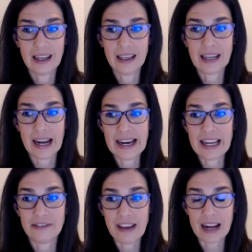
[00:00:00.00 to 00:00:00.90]

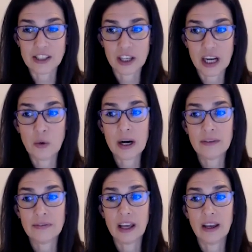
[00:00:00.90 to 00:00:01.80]
guiding factor. And one
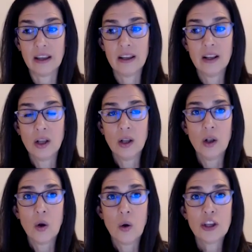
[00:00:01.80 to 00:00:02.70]
of the
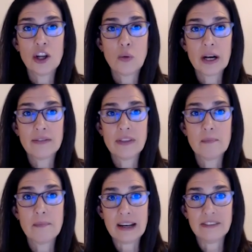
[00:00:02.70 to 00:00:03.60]
one of the
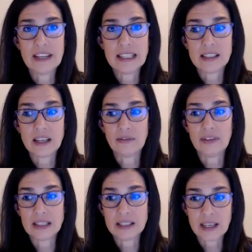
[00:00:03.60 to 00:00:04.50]
benefits of
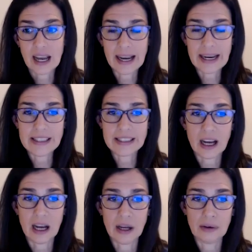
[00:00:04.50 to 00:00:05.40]
this kind
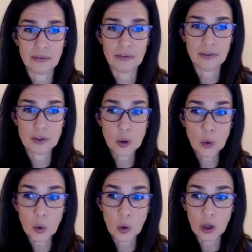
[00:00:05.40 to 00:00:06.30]
of
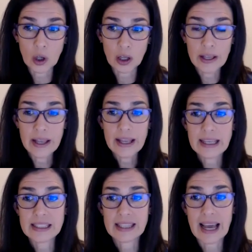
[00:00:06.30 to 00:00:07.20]
tool
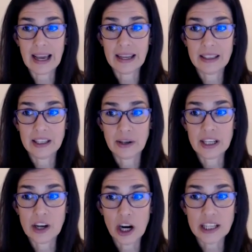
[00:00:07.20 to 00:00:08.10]
is that,
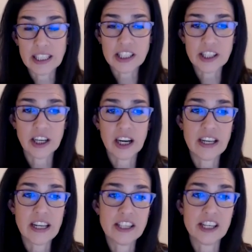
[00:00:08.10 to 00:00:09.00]
in architecture and
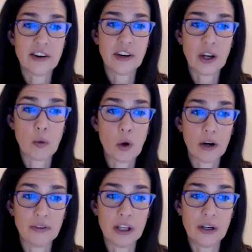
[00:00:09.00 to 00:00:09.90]
engineering
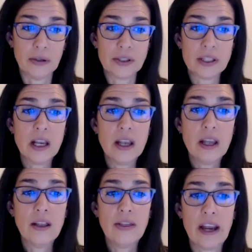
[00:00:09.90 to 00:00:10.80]
workflows,
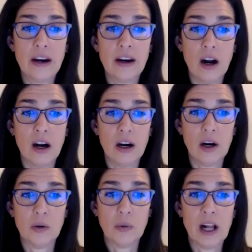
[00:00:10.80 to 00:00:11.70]
there
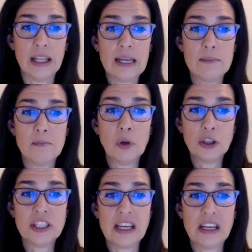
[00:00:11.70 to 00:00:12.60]
are, we call it
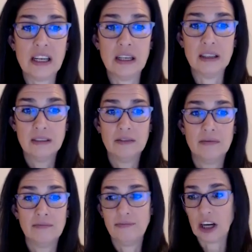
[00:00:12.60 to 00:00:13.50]

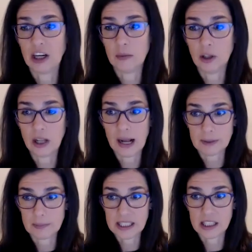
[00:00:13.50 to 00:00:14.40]
multi-variable
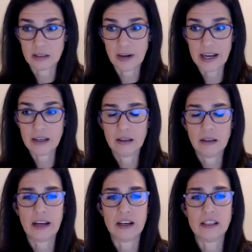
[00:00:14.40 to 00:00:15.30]
optimization, right?
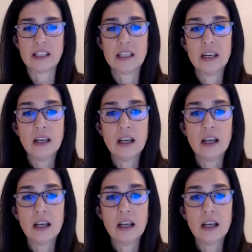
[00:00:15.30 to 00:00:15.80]
There's